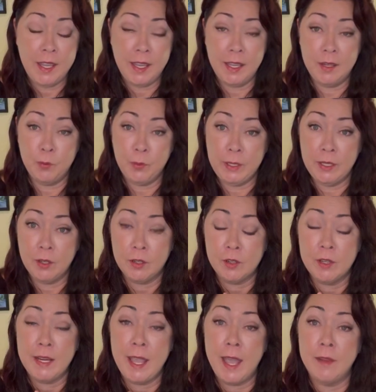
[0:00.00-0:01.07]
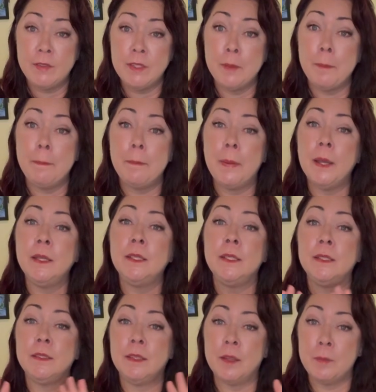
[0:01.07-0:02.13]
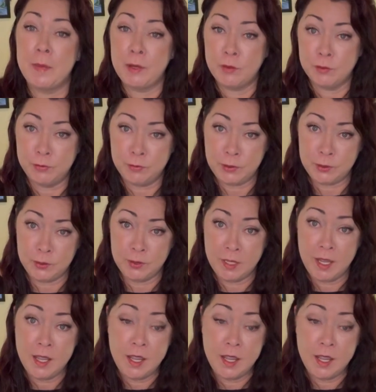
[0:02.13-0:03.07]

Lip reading: and we are going to have an abundant amount of food.